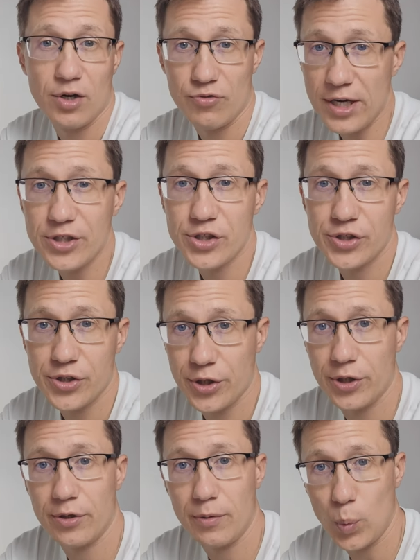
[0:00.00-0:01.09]

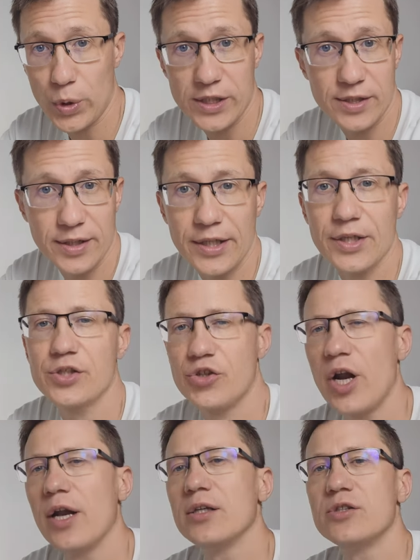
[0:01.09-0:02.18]
register with the
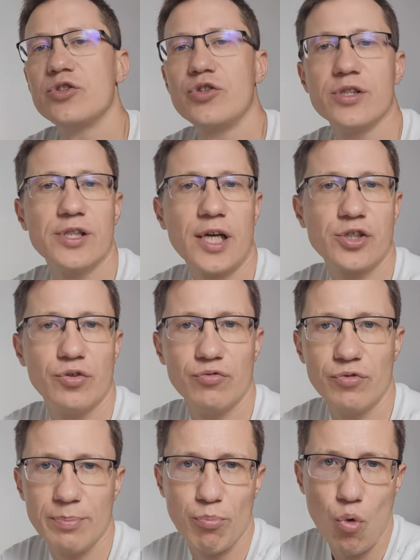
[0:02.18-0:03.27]
Australian Transaction
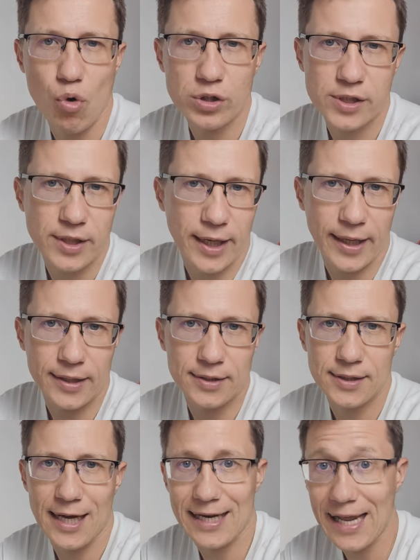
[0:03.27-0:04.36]
Reports
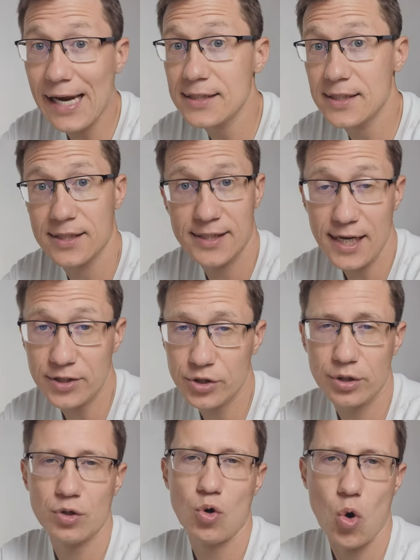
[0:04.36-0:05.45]
and Analysis
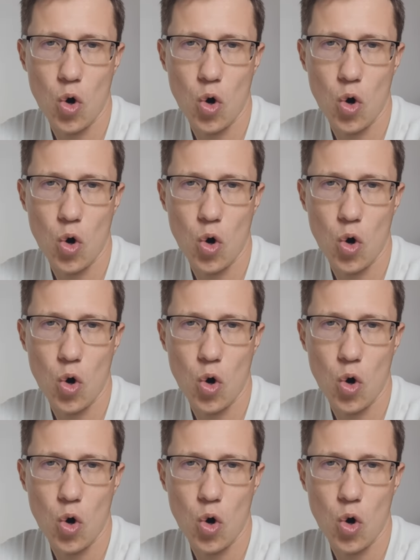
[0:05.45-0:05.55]
Centre,